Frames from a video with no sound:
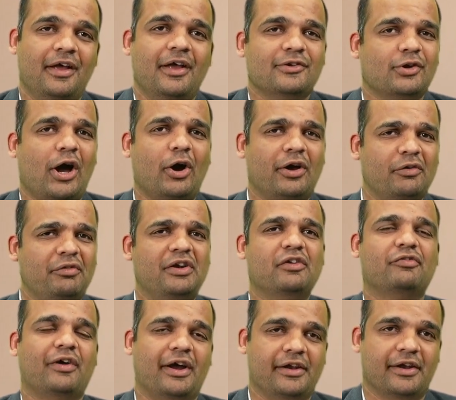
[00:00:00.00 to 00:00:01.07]
So how can we
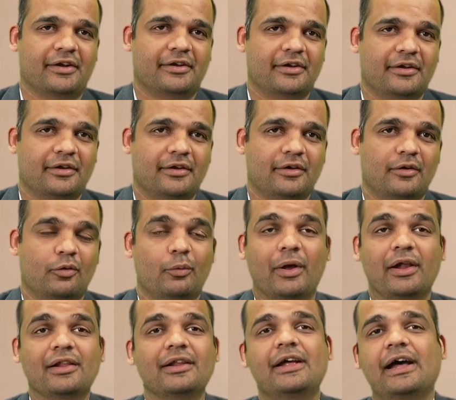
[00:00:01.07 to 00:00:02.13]
define it?
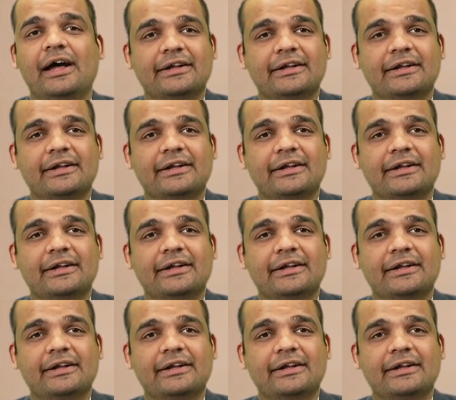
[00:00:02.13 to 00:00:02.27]
Well,